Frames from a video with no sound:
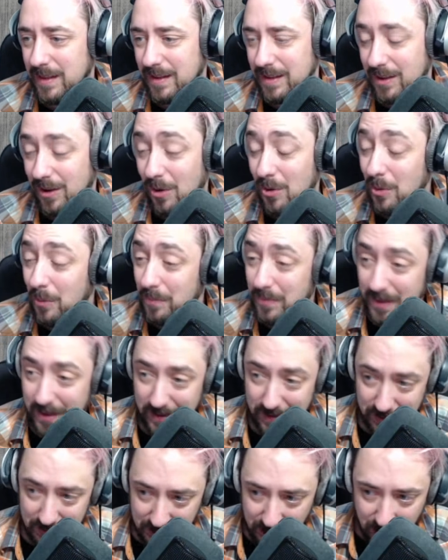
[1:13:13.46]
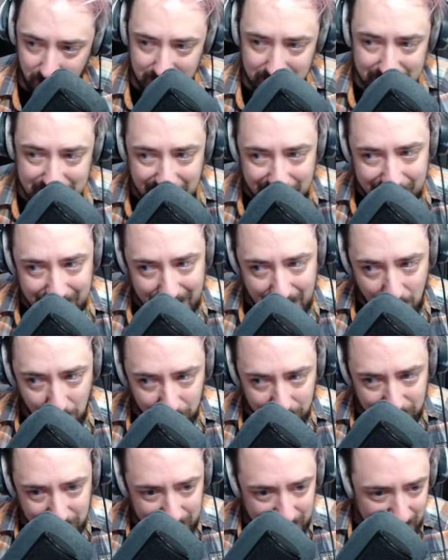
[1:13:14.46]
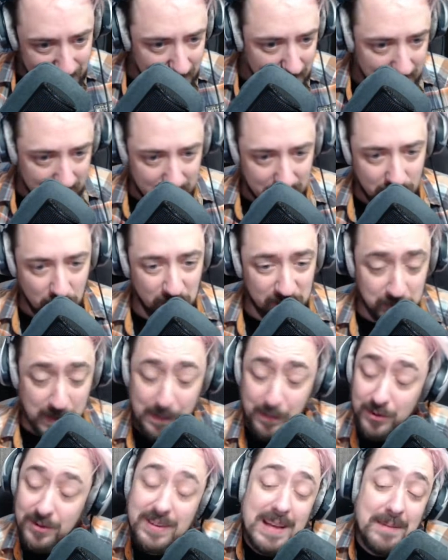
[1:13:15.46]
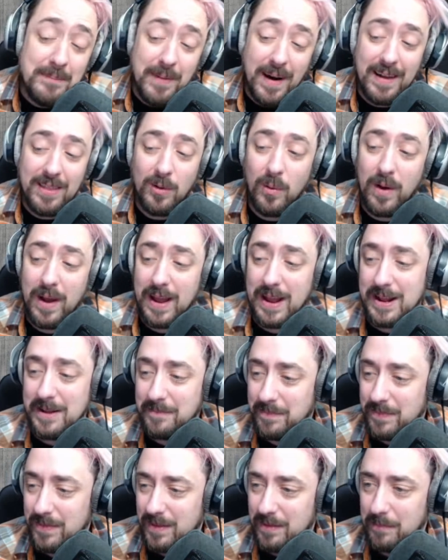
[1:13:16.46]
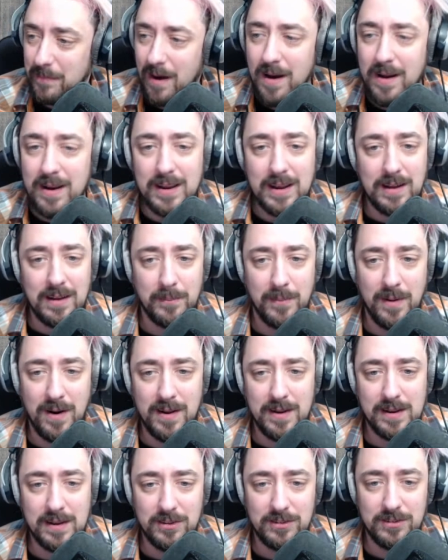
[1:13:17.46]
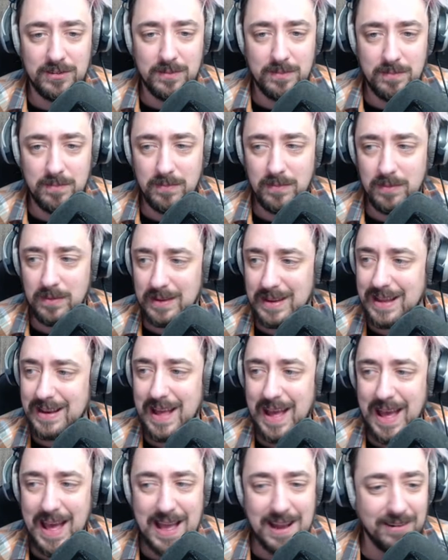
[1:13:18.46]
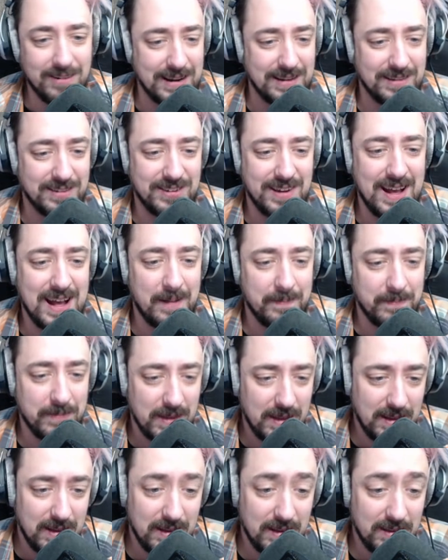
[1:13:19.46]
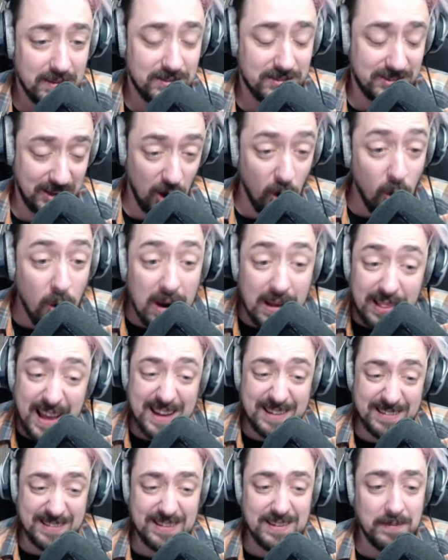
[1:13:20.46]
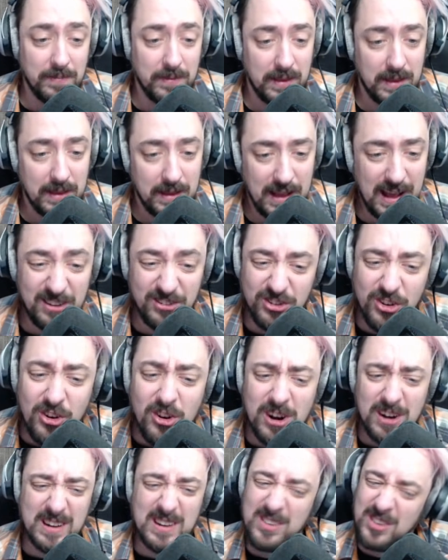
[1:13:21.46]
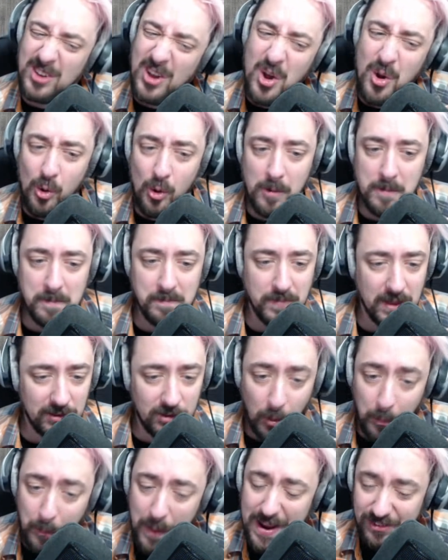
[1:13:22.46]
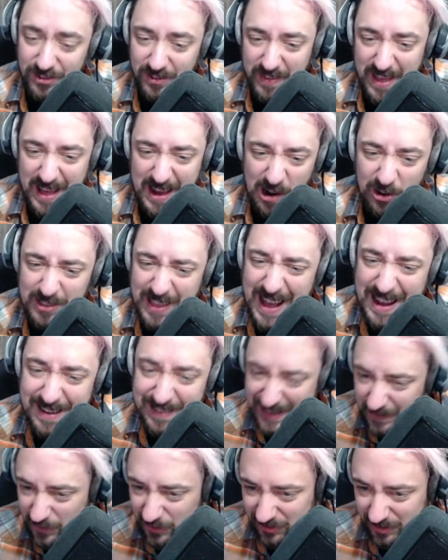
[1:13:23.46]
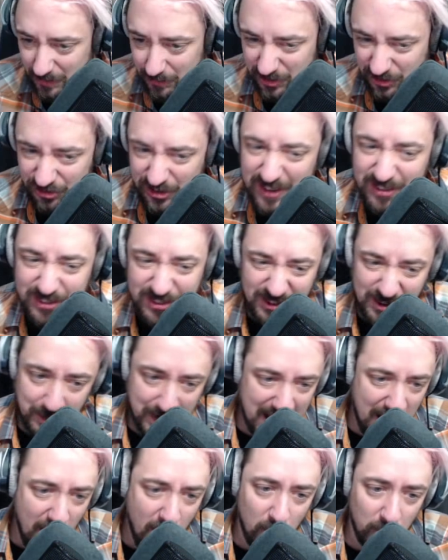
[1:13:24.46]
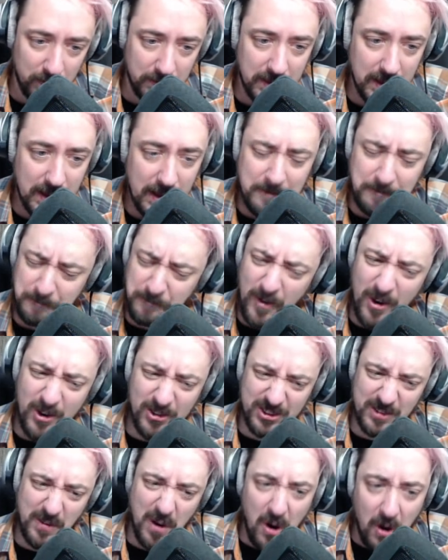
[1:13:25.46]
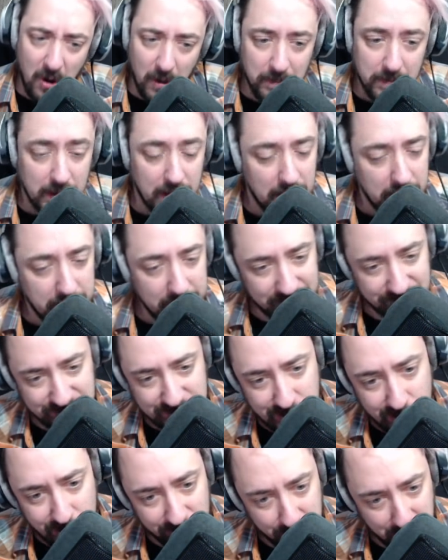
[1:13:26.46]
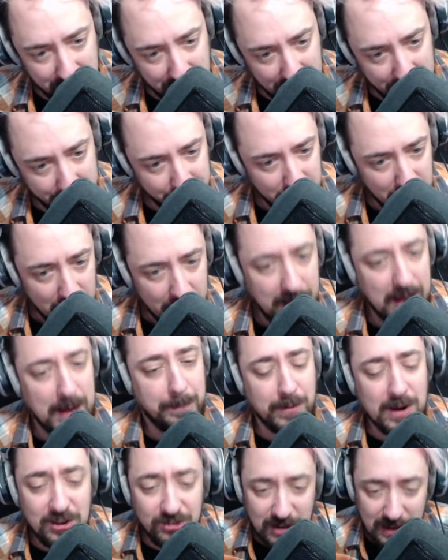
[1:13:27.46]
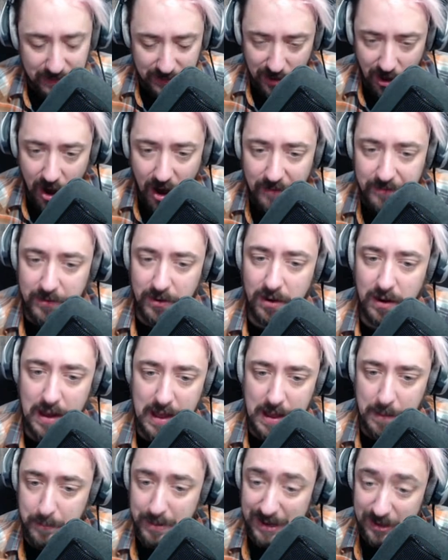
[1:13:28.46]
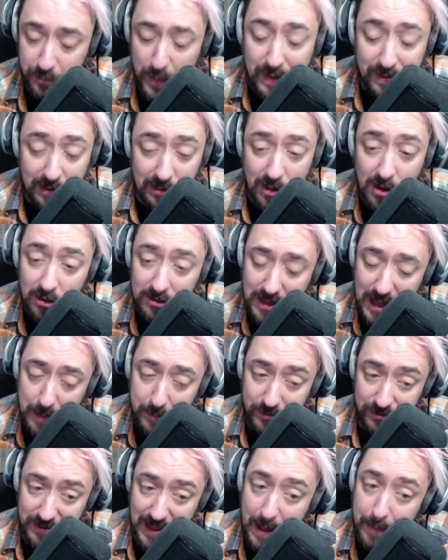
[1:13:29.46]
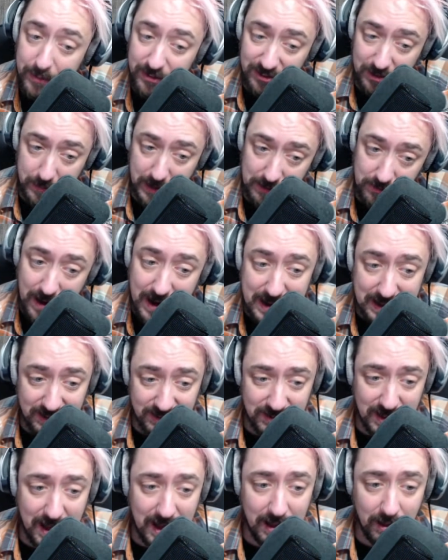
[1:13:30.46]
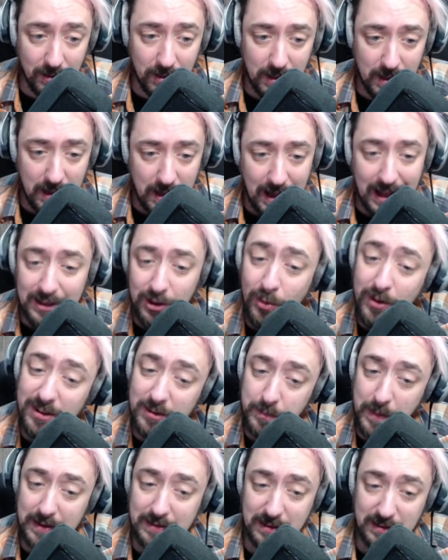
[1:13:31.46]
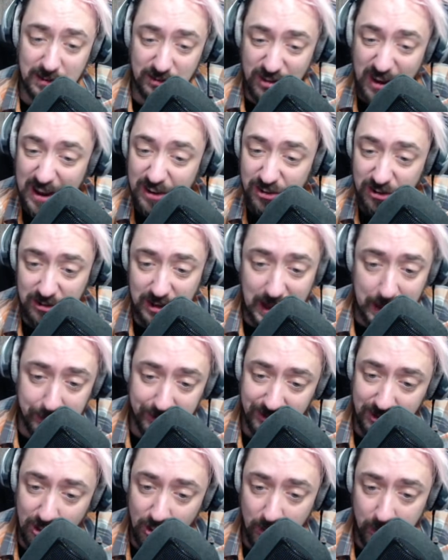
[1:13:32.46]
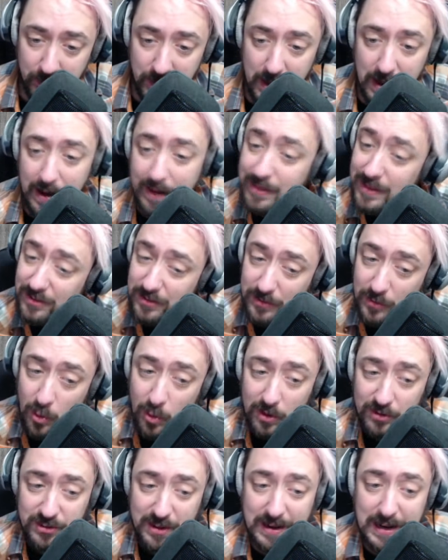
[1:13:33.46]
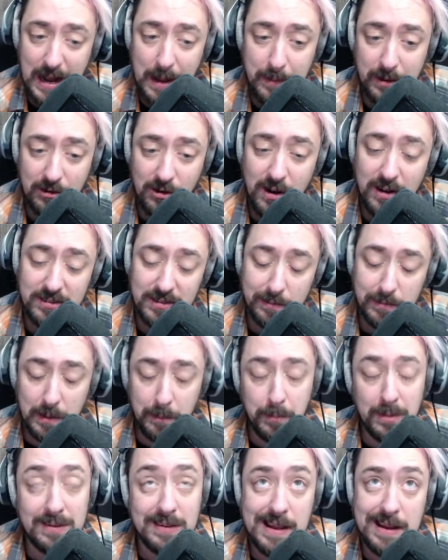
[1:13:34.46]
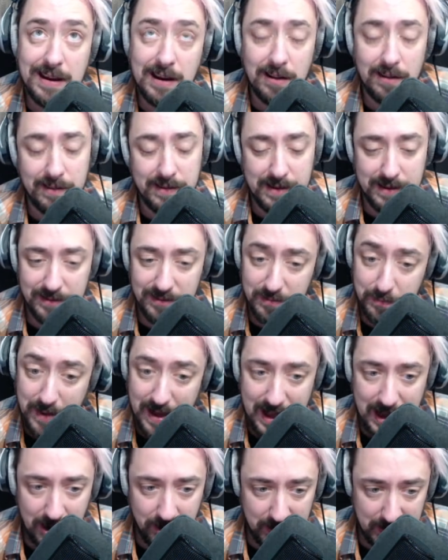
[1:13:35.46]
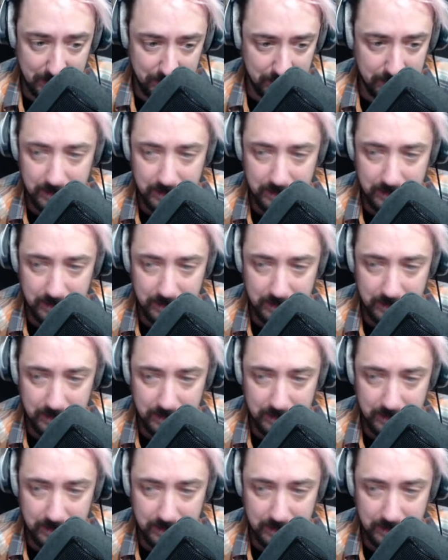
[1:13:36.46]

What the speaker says: Oh, Yuri, cut it out. Which people did, by the way. Monica's getting angry in chat. Sayori liked it, and Sugar did too. So based on that, I'll gladly give you some suggestions of my own. First of all, excuse me, I appreciate the offer, but I spent a long time establishing my writing style. I don't expect it to change anytime soon, unless of course I come across something particularly inspiring.